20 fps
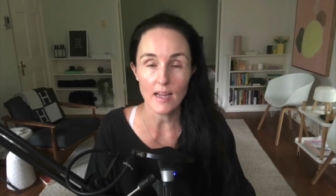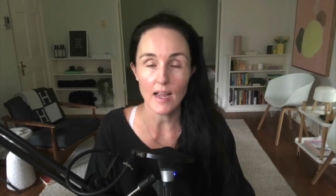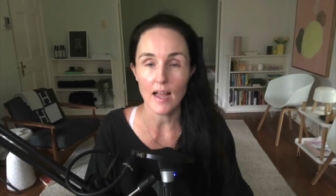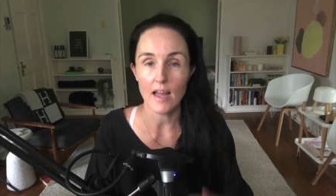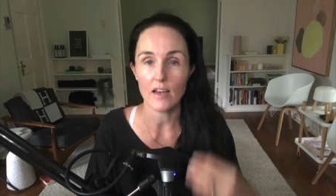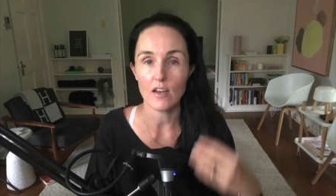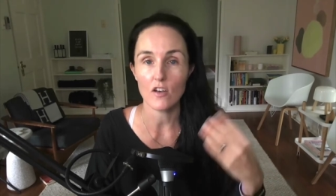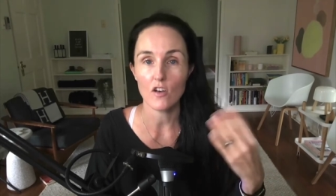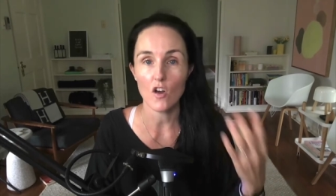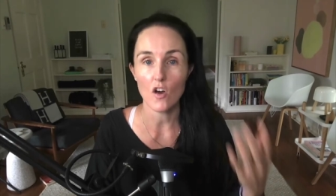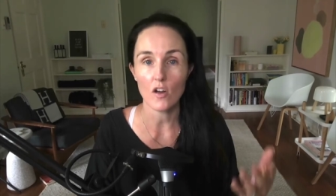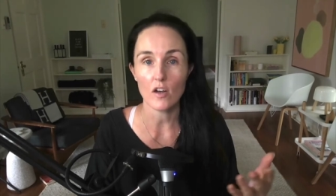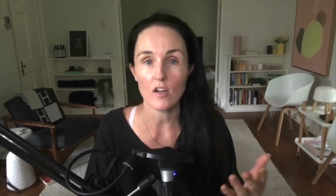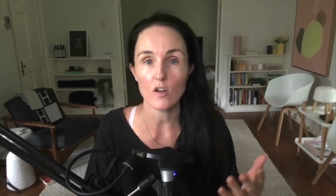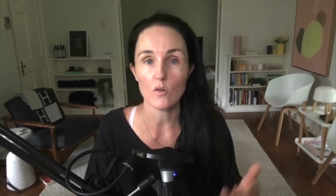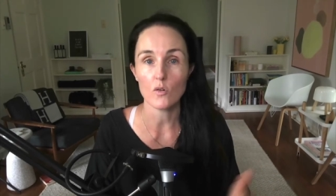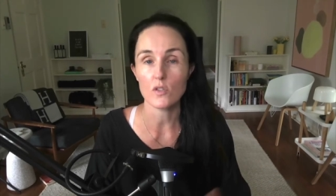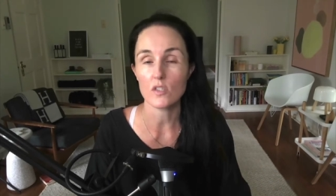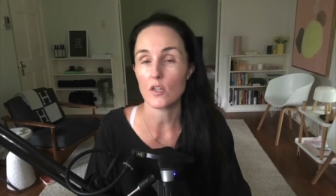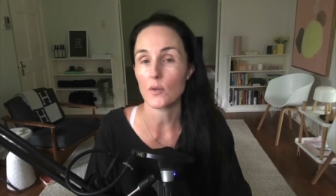and not
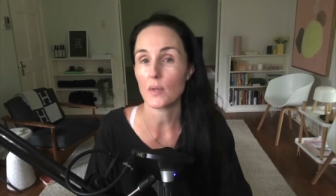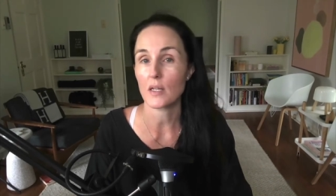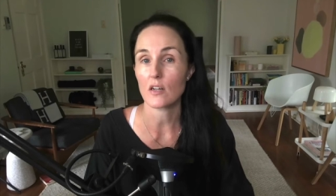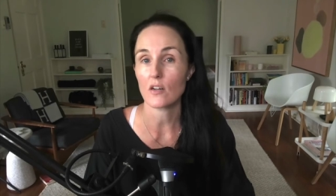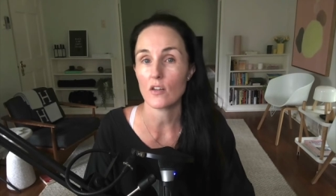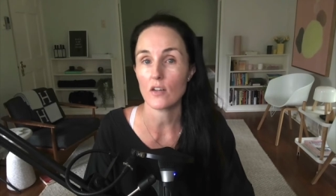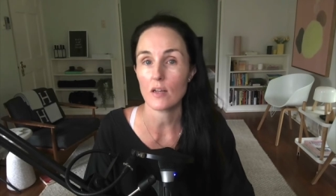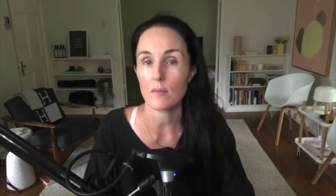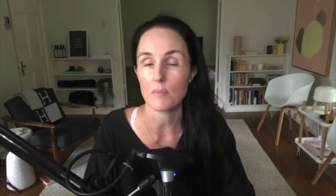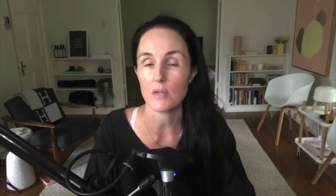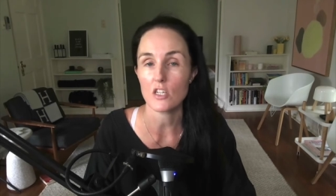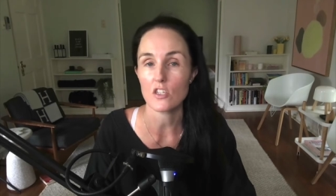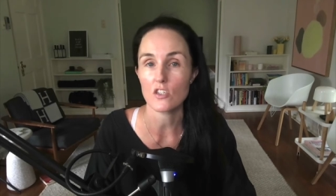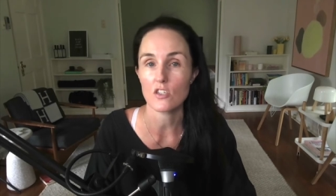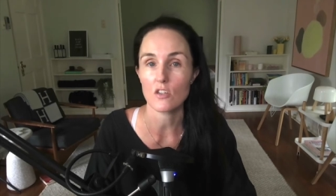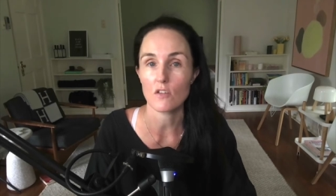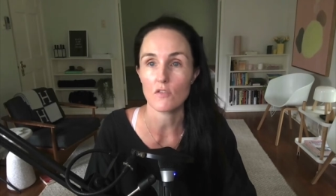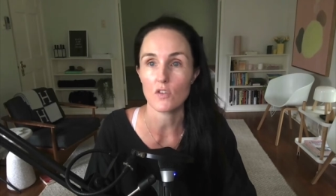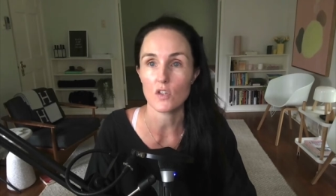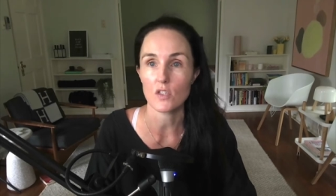also including pictures
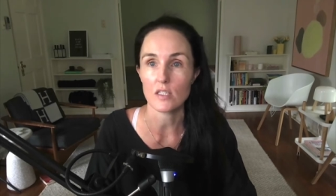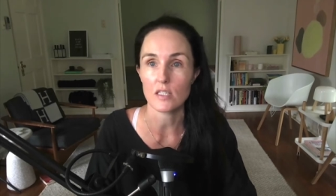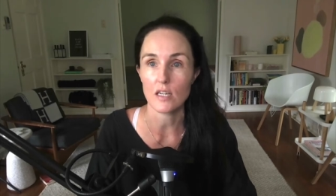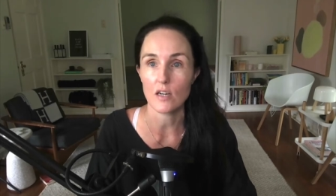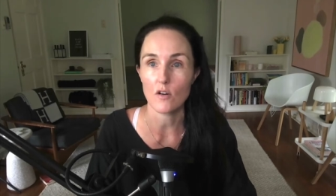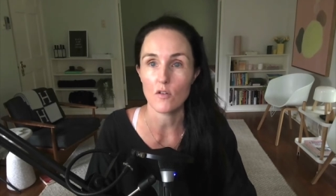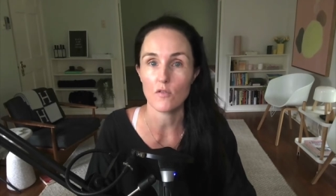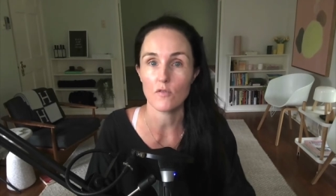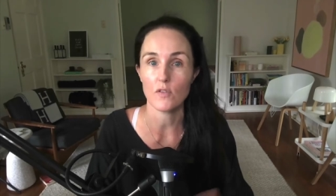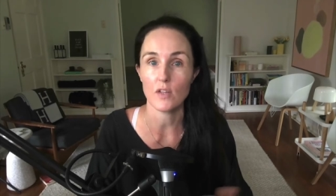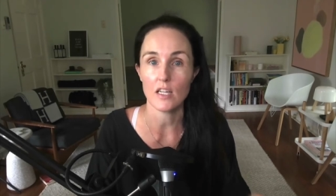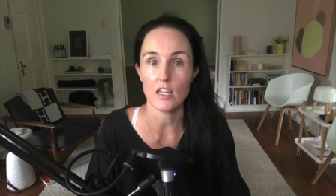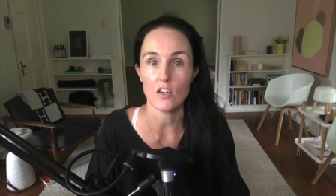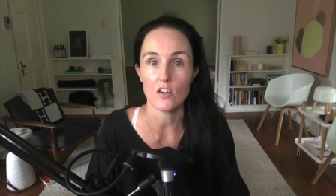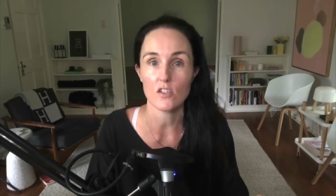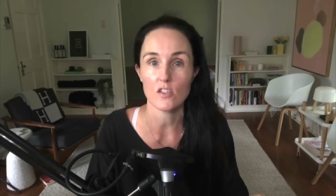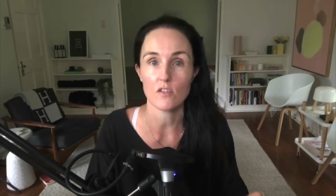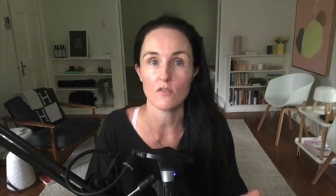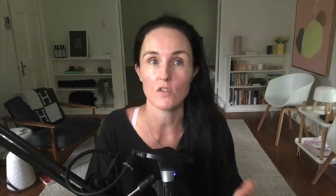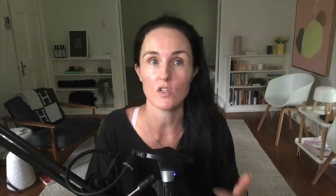of yourself,
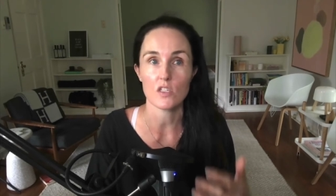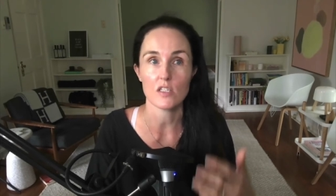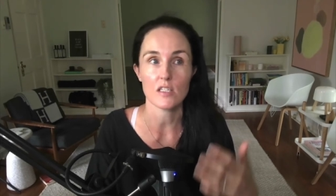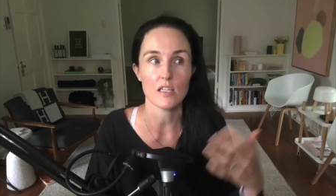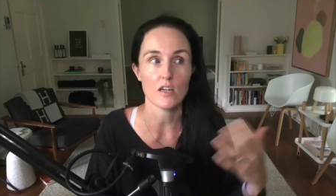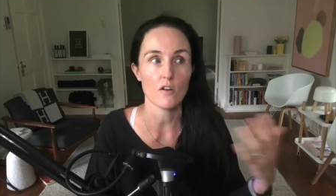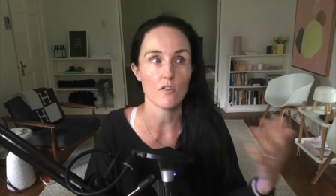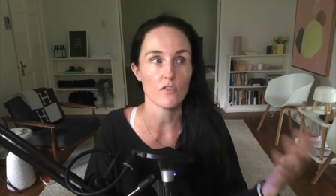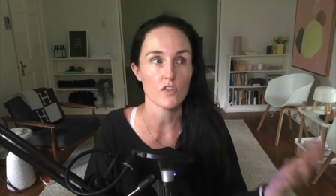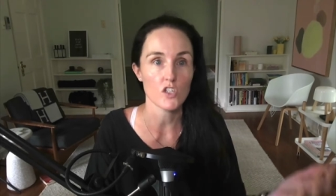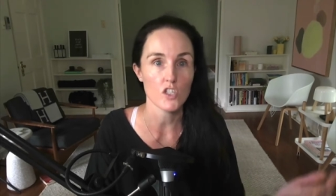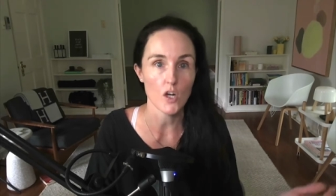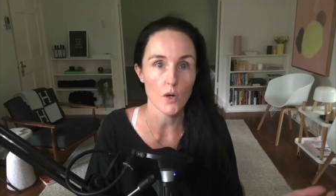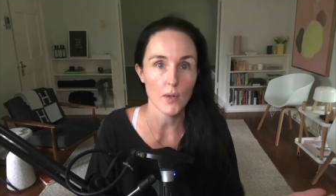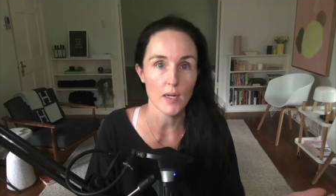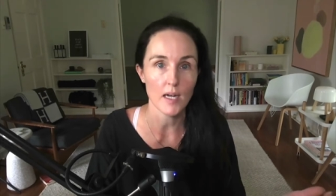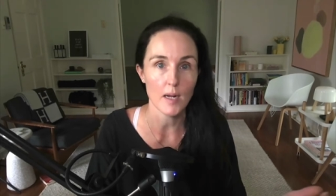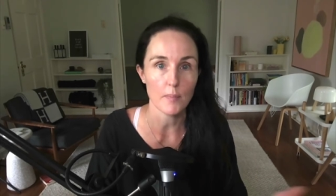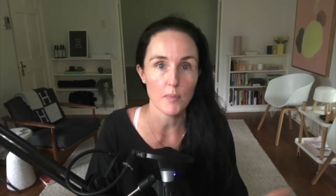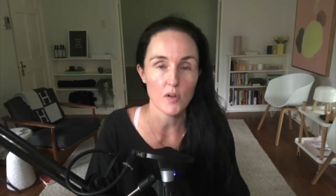videos of yourself showing
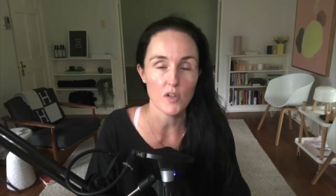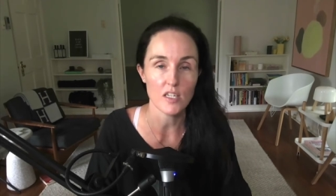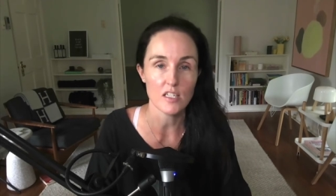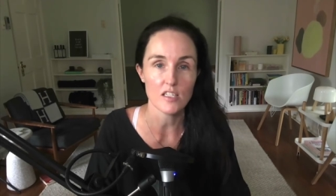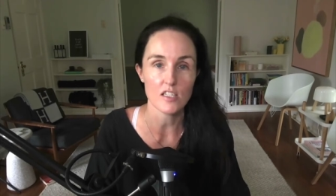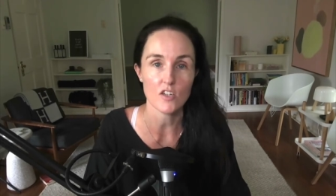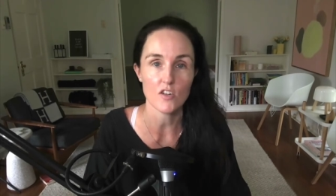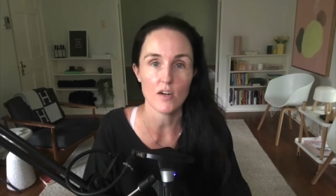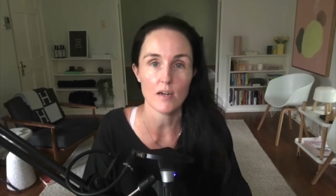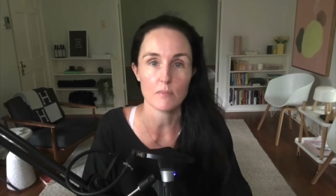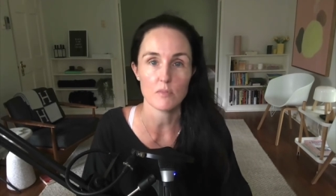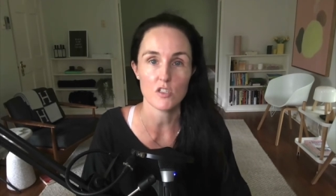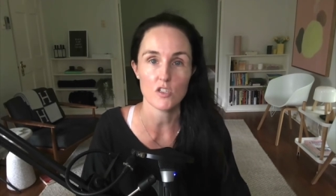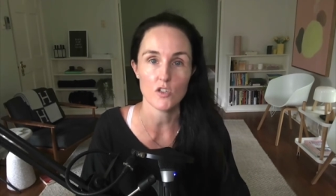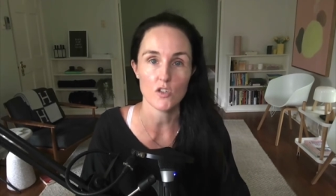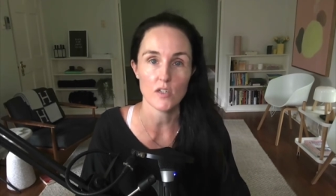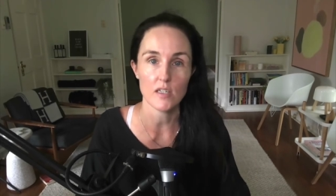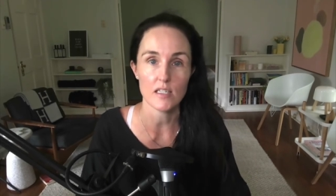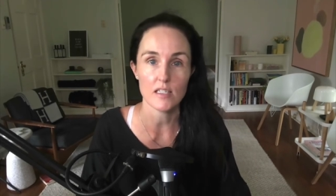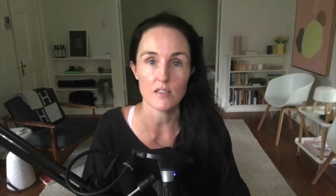up on Instagram
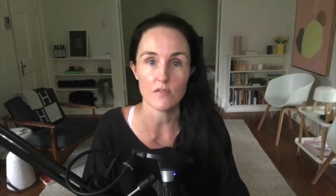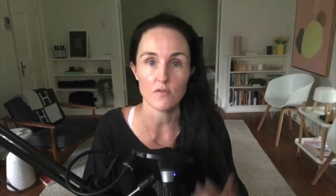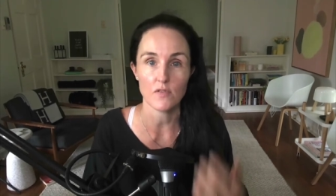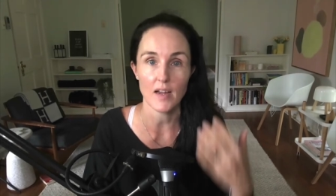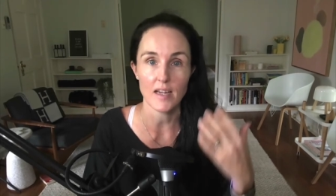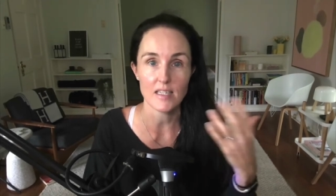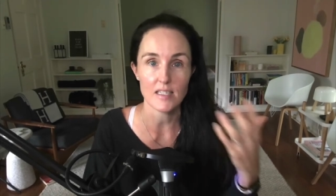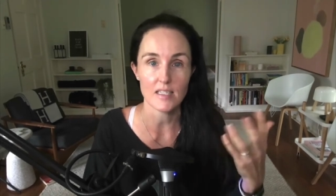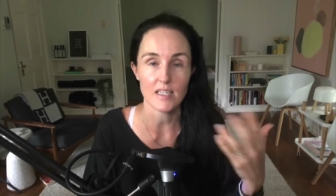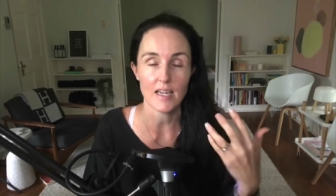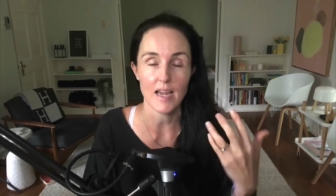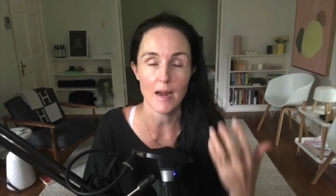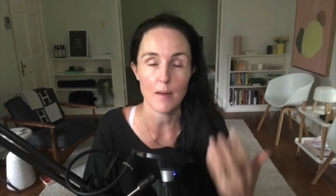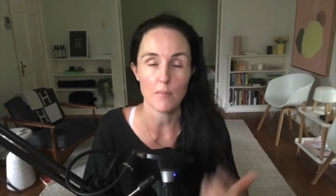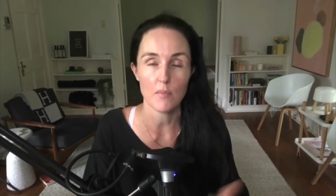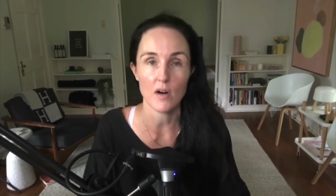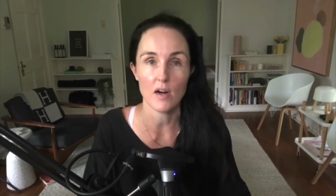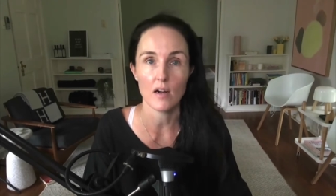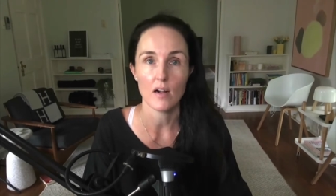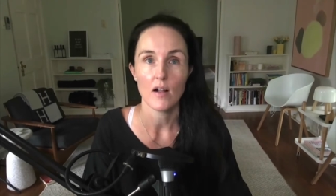stories, face to
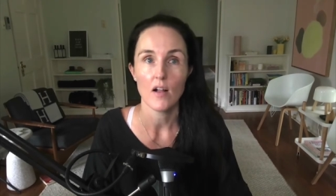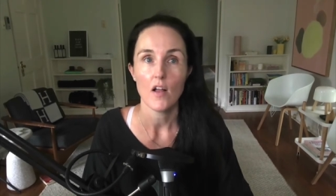camera,